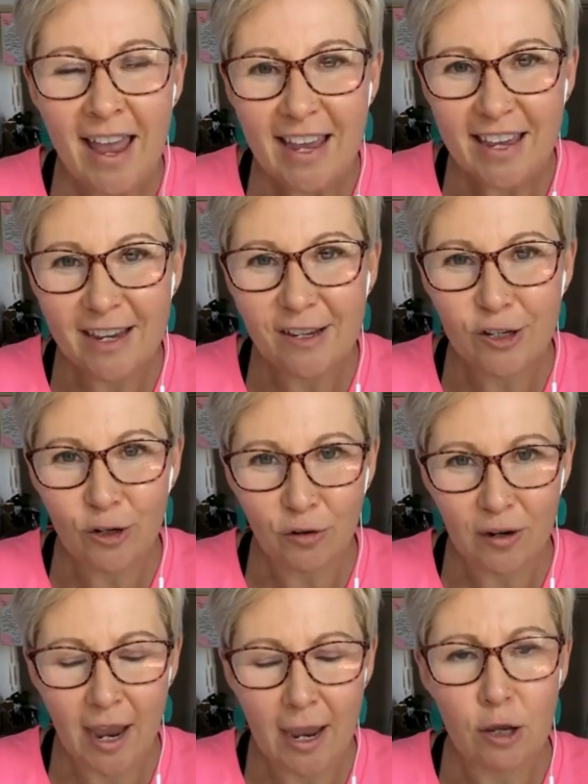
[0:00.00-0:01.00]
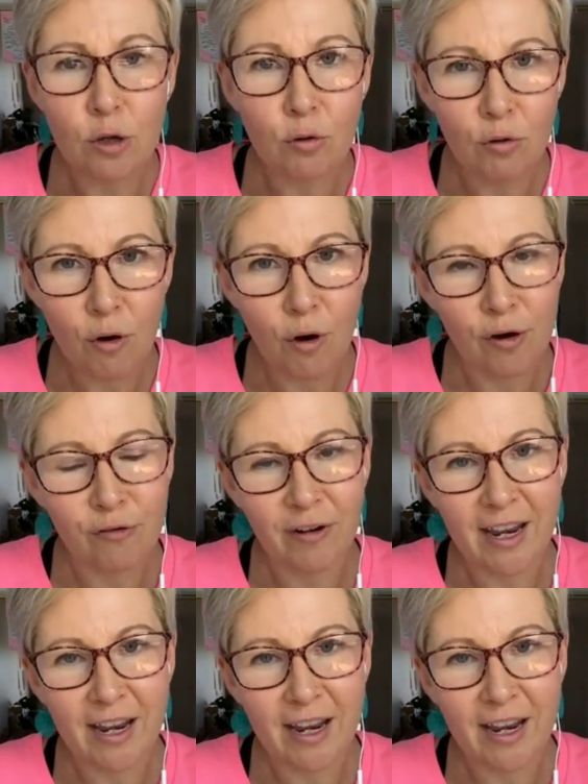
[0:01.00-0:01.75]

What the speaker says: here to create your own